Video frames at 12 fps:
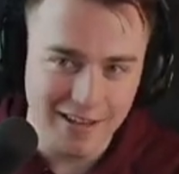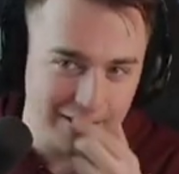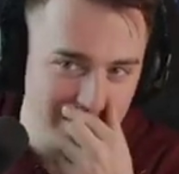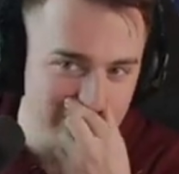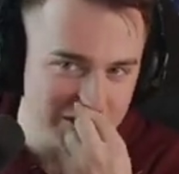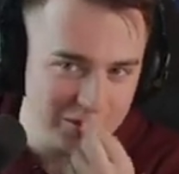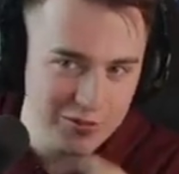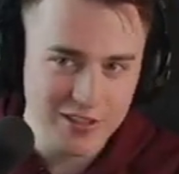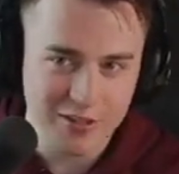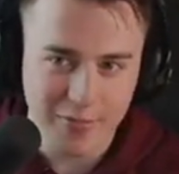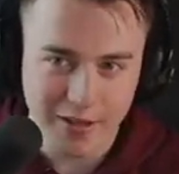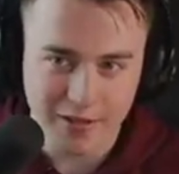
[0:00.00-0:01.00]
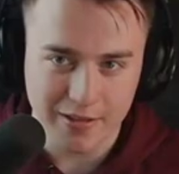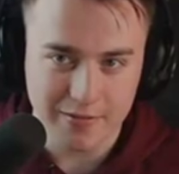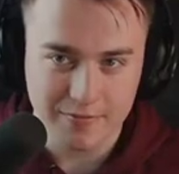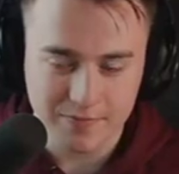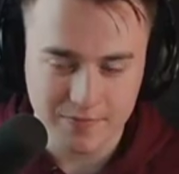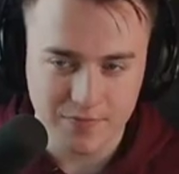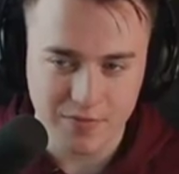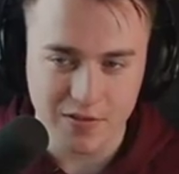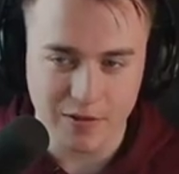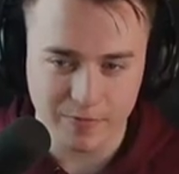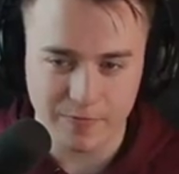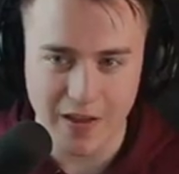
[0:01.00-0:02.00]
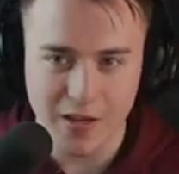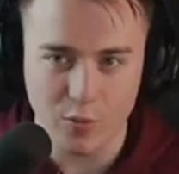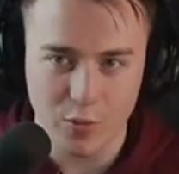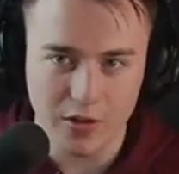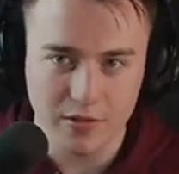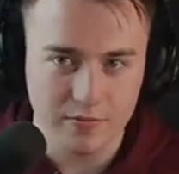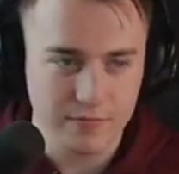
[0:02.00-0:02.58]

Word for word: go sue Tim Allen, the fake one.